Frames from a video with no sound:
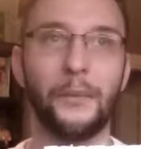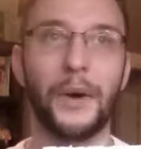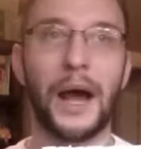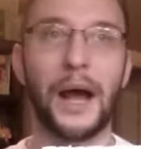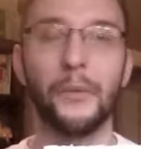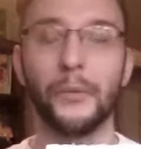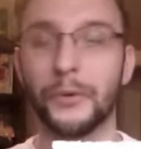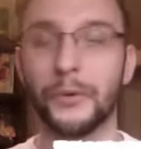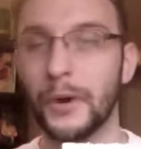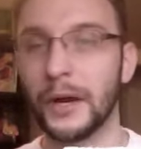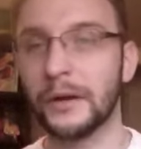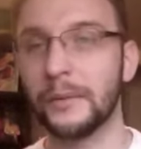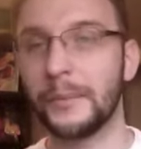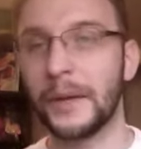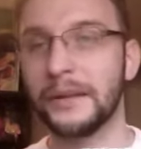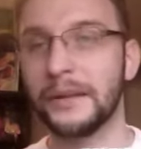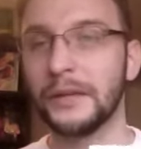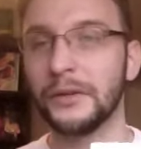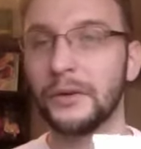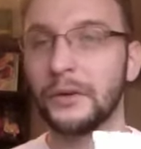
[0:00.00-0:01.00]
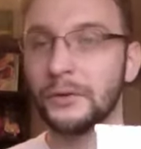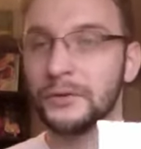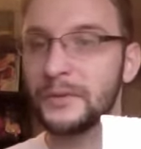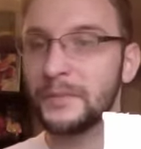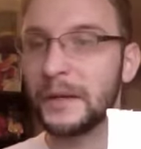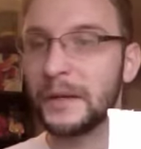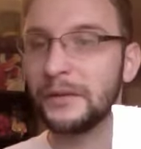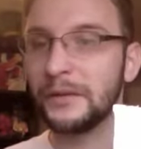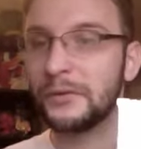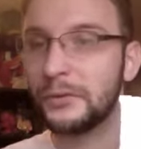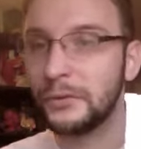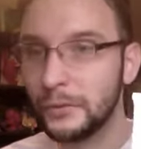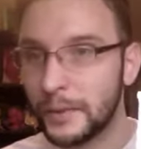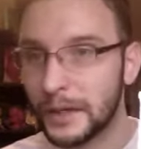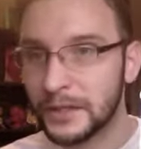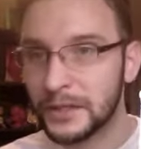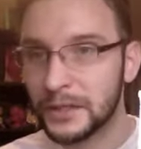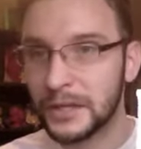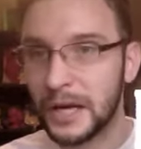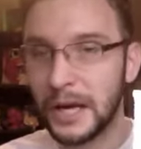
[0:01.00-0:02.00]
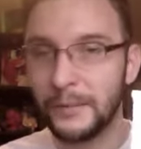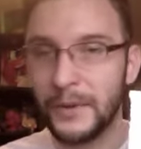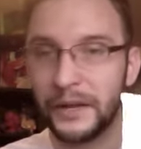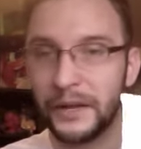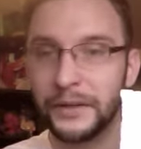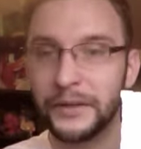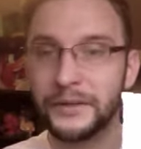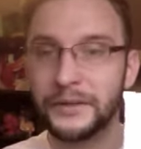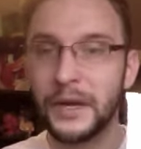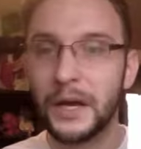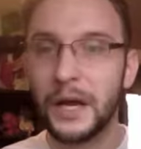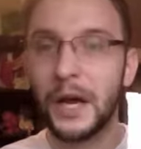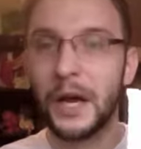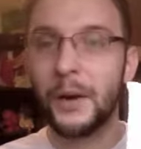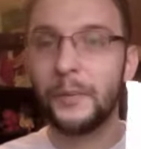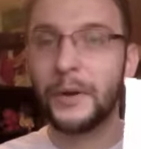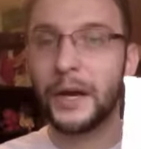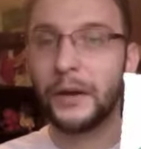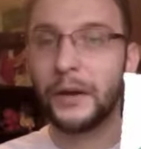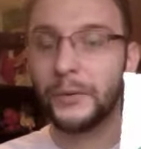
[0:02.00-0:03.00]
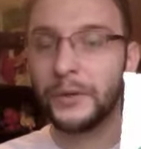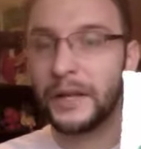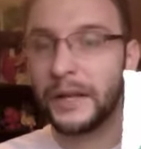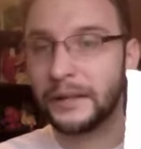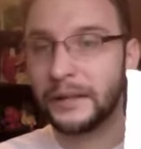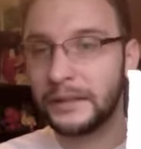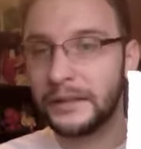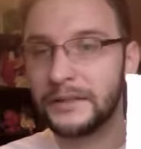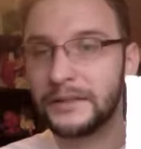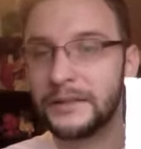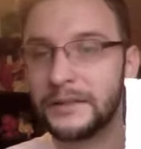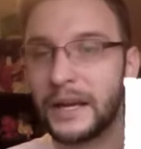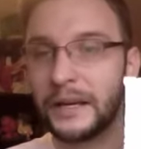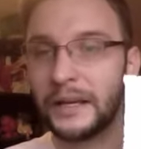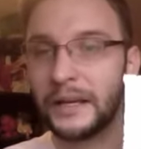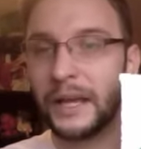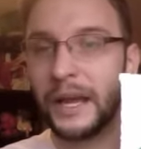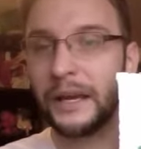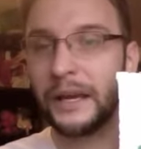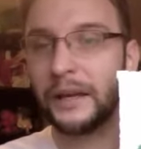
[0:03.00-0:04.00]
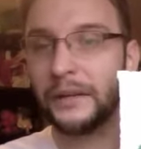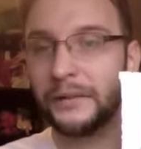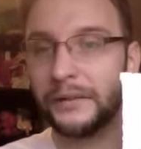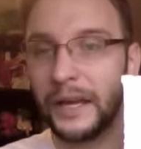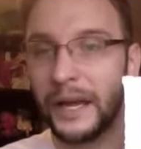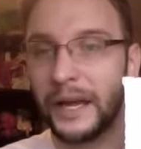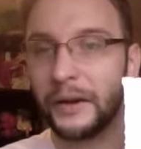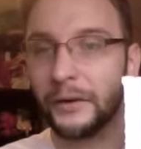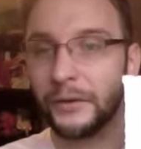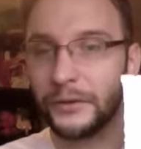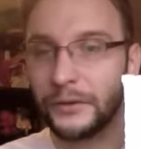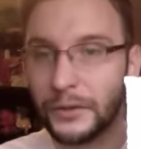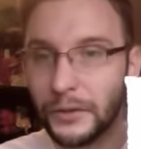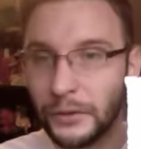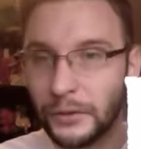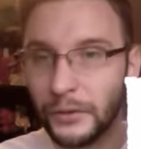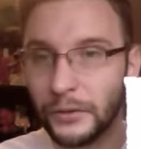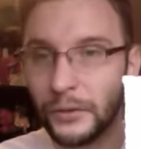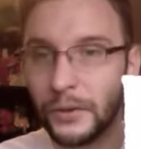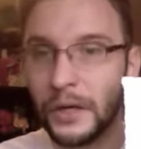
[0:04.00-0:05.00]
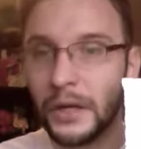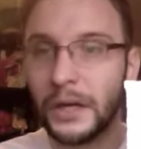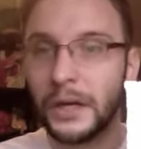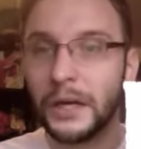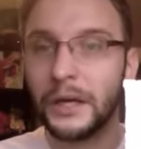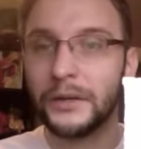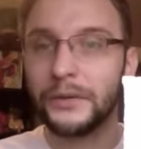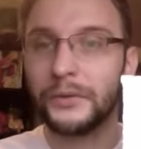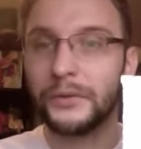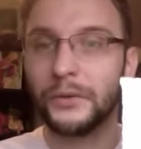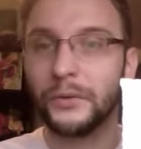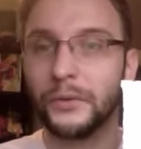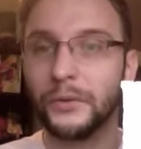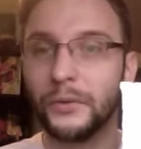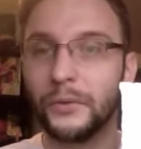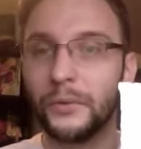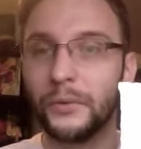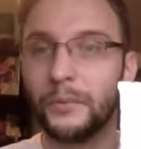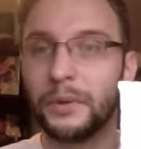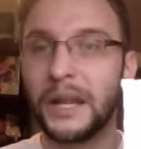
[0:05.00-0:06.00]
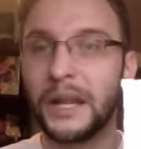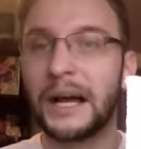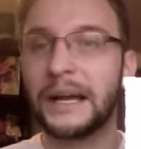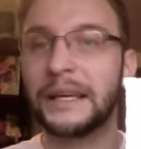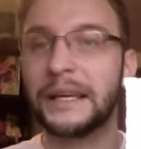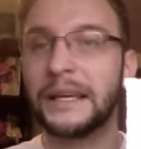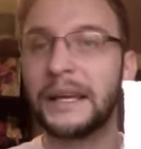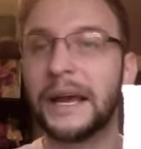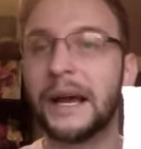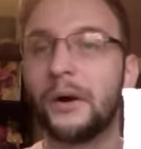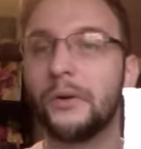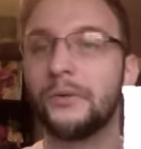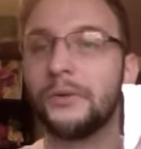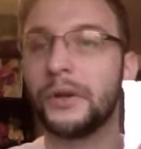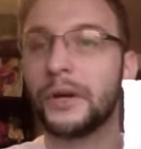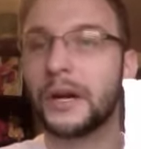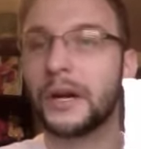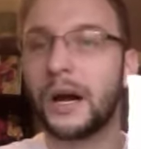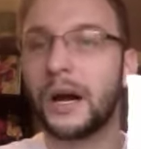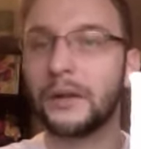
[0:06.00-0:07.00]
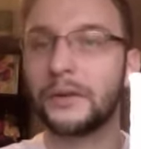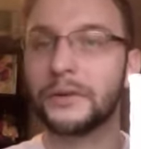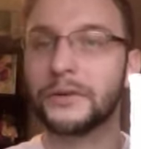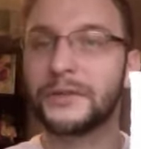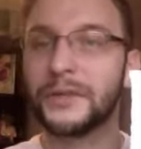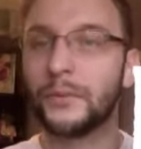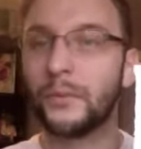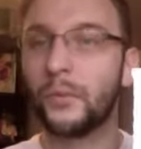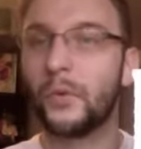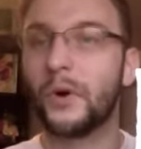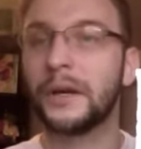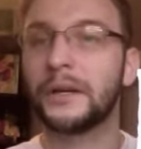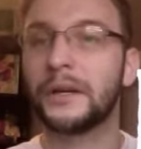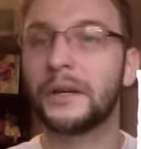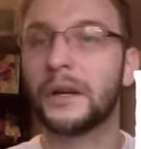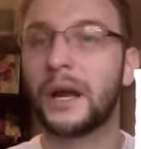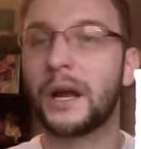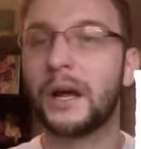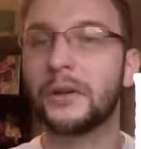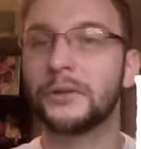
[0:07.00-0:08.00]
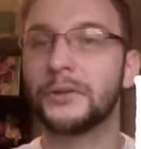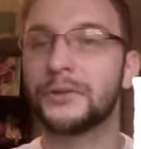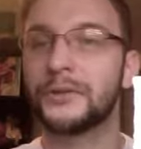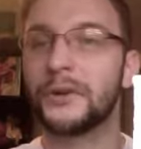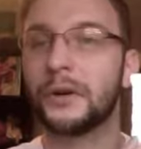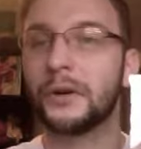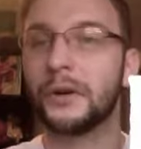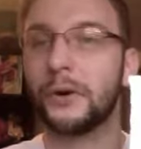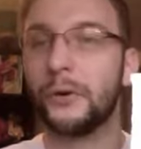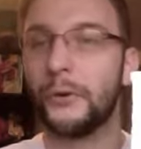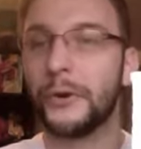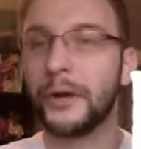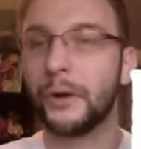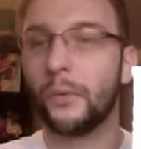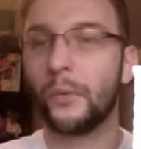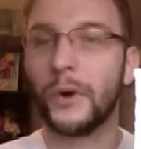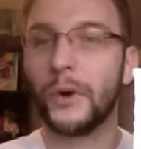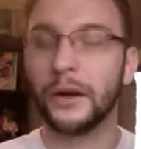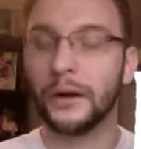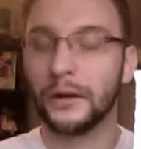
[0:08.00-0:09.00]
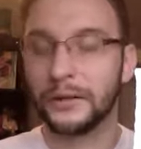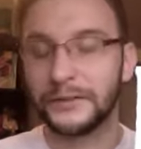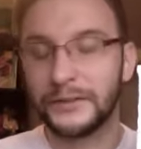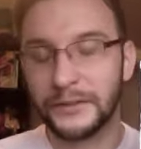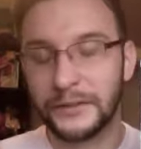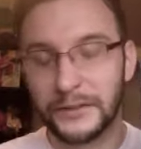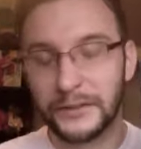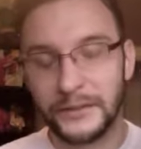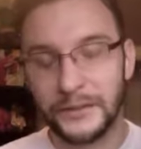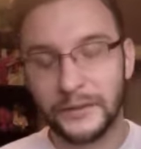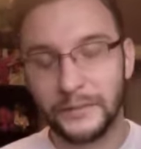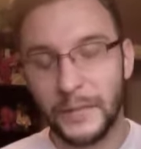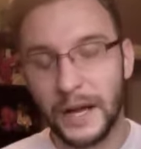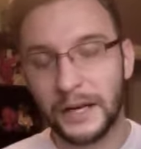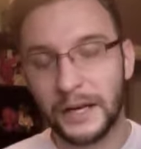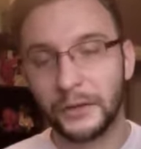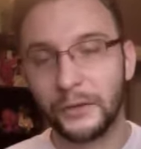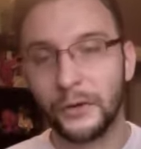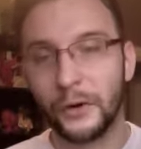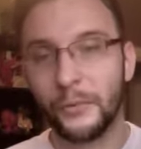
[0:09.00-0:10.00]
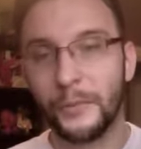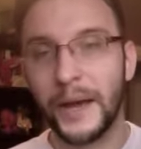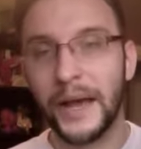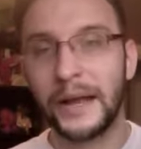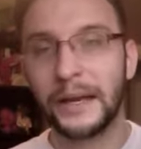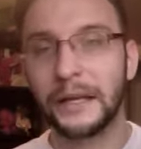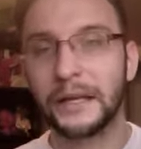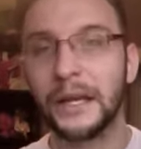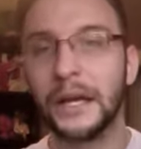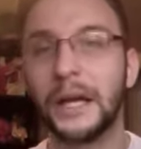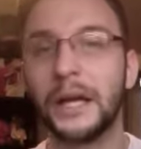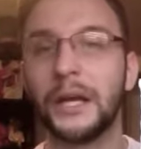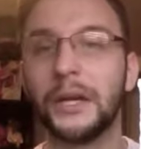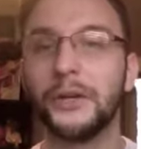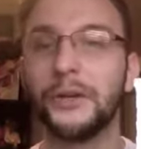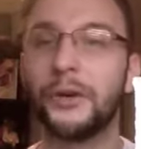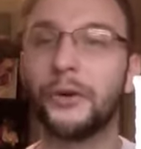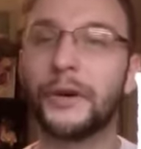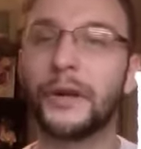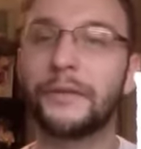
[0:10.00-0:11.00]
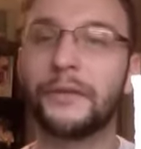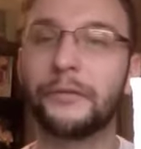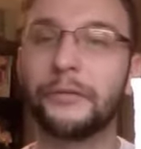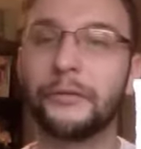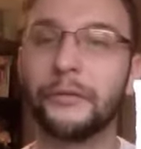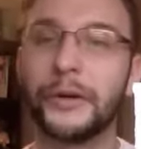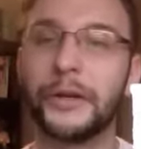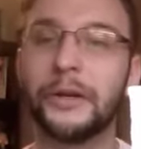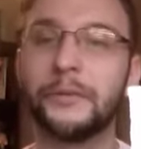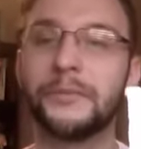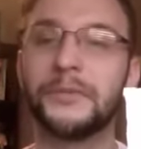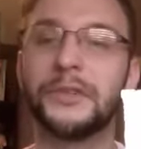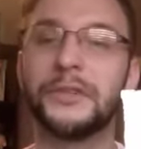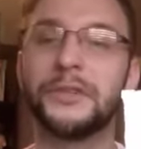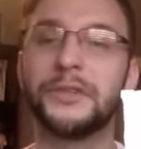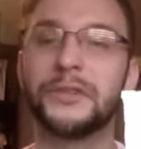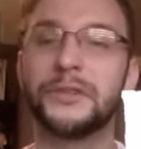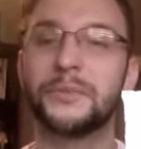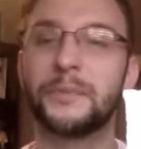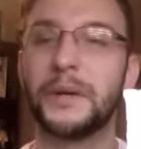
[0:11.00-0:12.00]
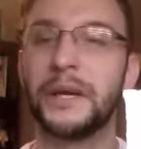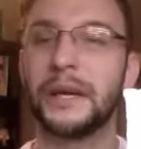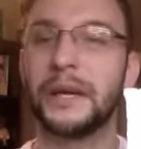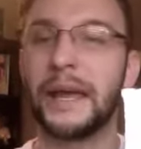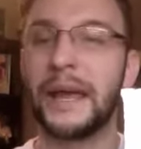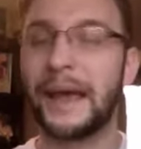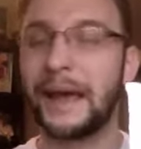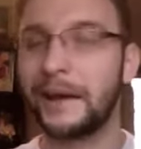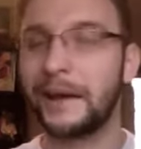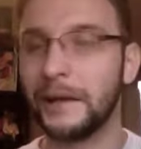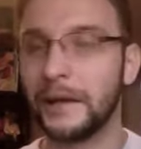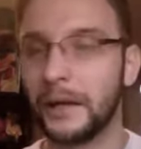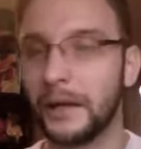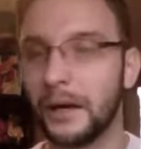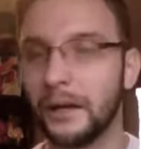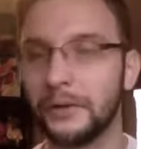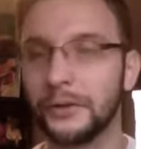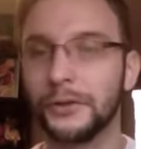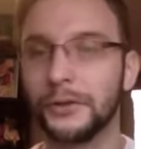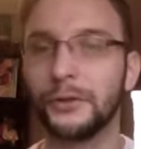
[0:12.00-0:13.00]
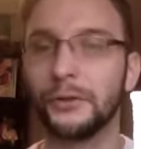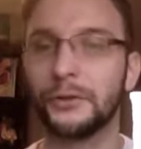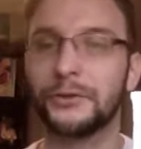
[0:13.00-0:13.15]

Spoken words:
I would recommend that you don't spend too much time on this, but I would at least dedicate a day or two to blocking out the colors and what colors are going where. Since this is monochromatic, you don't have the freedom to just pick any color. You're